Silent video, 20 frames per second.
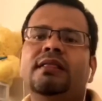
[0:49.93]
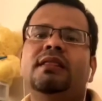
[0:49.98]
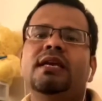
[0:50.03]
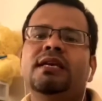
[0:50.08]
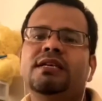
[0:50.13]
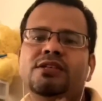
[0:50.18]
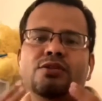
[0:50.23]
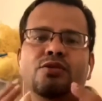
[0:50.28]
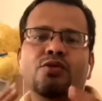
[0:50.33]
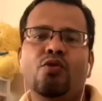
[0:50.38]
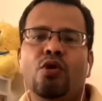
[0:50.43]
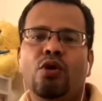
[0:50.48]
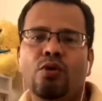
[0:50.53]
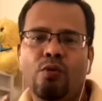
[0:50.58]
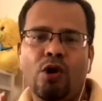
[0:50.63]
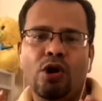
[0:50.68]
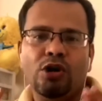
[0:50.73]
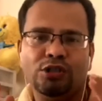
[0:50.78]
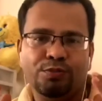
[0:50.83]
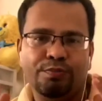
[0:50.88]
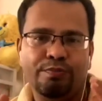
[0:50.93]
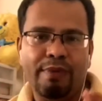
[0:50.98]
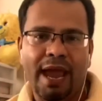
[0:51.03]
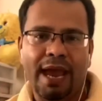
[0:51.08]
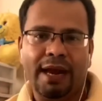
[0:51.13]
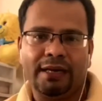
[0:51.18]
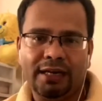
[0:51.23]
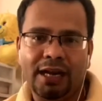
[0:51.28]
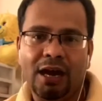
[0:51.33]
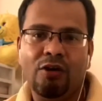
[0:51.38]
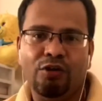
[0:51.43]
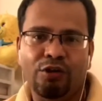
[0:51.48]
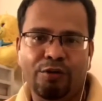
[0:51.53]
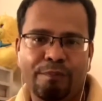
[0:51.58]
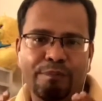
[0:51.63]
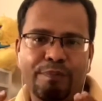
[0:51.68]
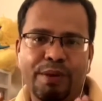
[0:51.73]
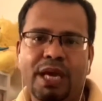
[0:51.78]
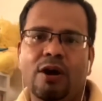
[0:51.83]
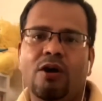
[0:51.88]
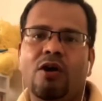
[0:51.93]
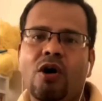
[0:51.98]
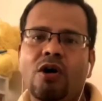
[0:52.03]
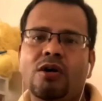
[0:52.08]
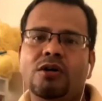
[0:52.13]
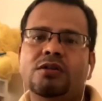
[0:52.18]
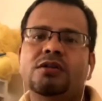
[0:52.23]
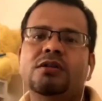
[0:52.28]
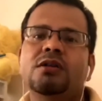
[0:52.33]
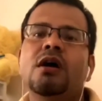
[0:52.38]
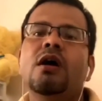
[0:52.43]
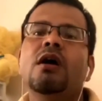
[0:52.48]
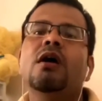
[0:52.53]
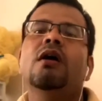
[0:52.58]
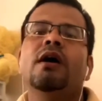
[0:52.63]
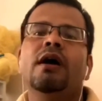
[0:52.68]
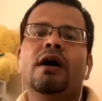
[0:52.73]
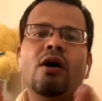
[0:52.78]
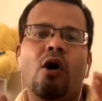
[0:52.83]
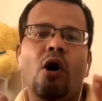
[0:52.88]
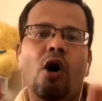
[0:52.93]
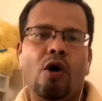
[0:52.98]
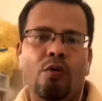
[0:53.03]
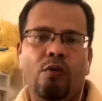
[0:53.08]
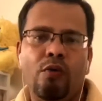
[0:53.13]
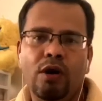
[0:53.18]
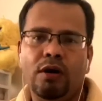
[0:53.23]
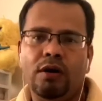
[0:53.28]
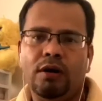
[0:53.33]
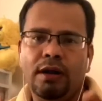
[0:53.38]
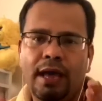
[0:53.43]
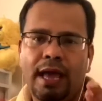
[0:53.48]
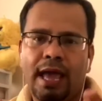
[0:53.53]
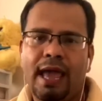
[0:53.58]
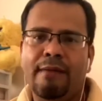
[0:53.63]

This rule was backed out because Harvard,